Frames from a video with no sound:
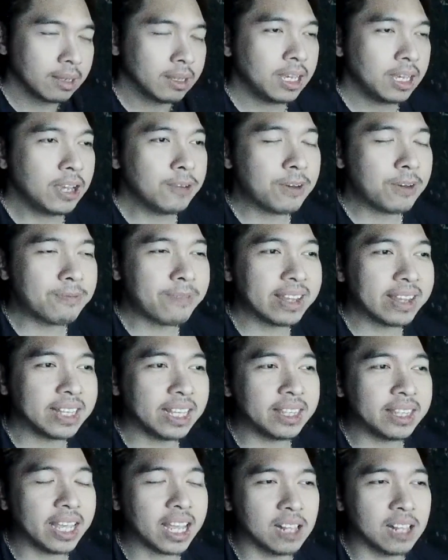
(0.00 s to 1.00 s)
if we find the
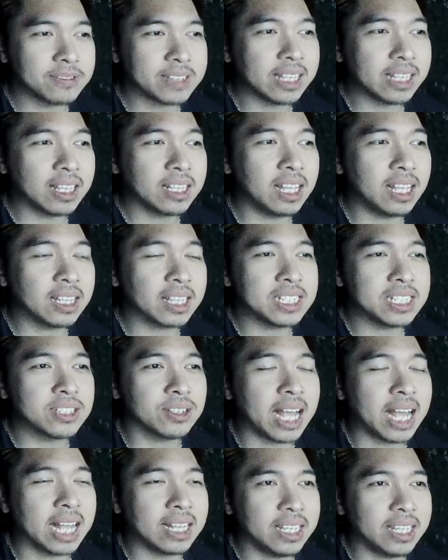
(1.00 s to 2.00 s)
integral of sine t dt, so
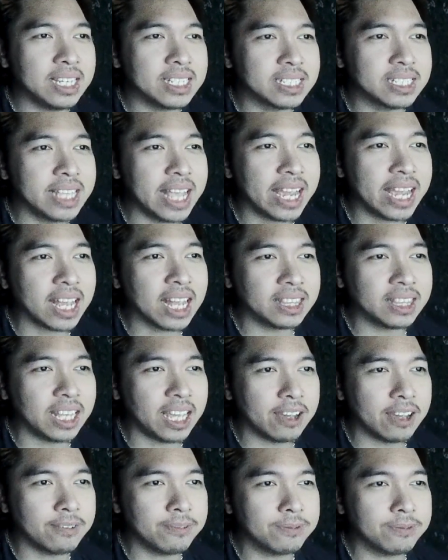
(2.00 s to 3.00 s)
that is
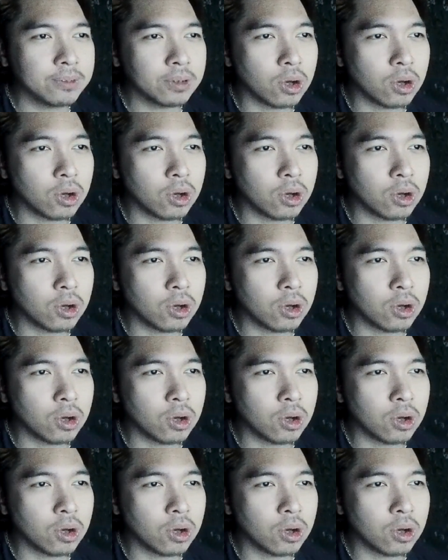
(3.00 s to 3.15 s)
negative